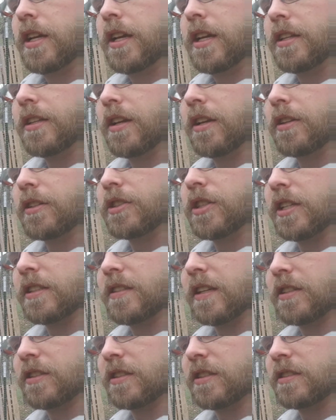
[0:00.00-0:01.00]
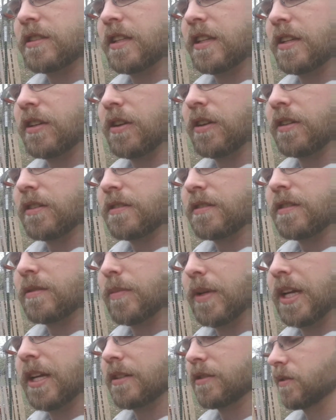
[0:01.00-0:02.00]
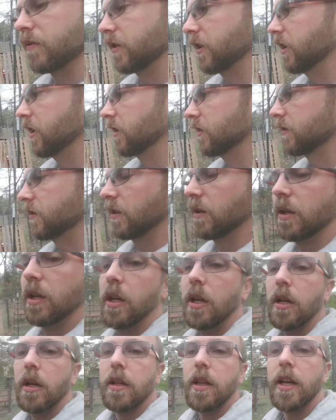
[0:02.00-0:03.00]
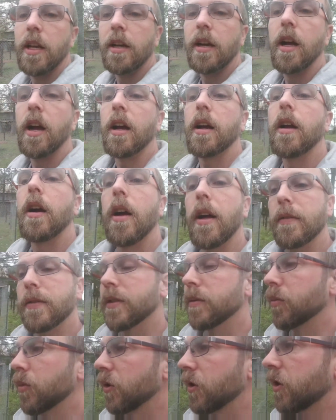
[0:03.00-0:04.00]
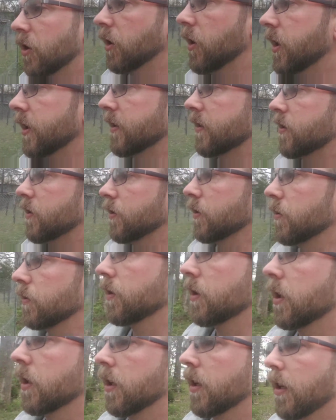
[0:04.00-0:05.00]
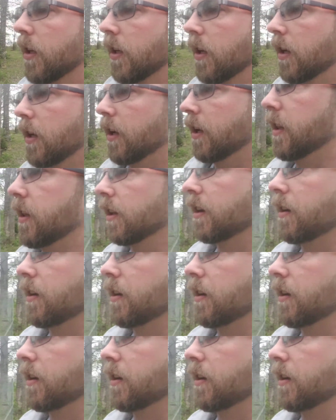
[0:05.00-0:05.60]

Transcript: the other Jane's actually sitting on some eggs over here. So any luck, I'll have some more turkeys soon. And then